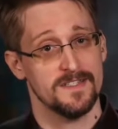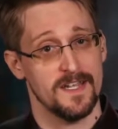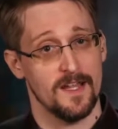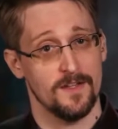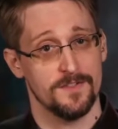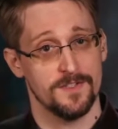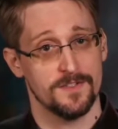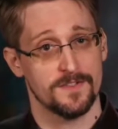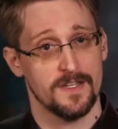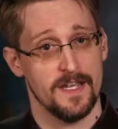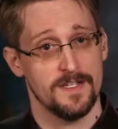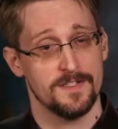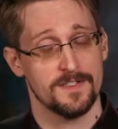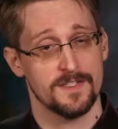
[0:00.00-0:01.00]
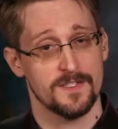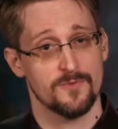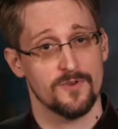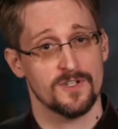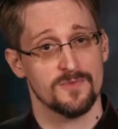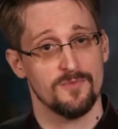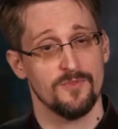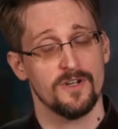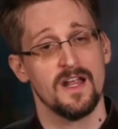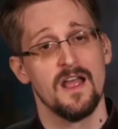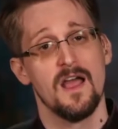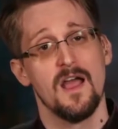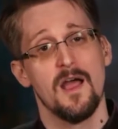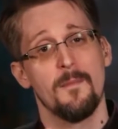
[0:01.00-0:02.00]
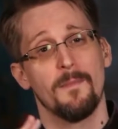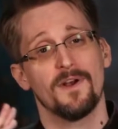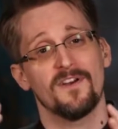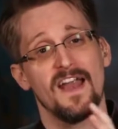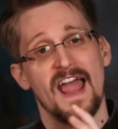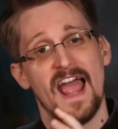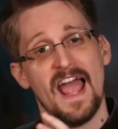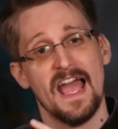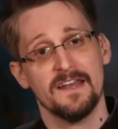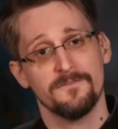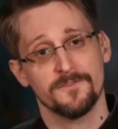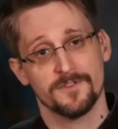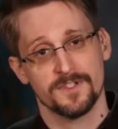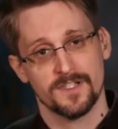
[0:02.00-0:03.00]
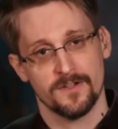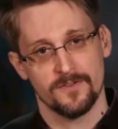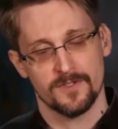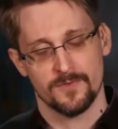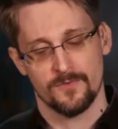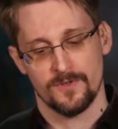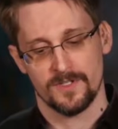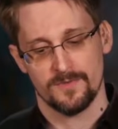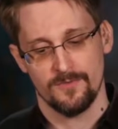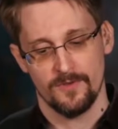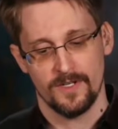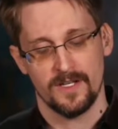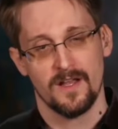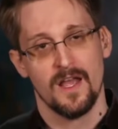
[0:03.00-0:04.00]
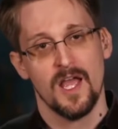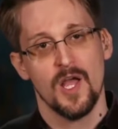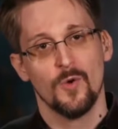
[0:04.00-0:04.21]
intelligence agencies were exploiting, but our adversaries were exploiting.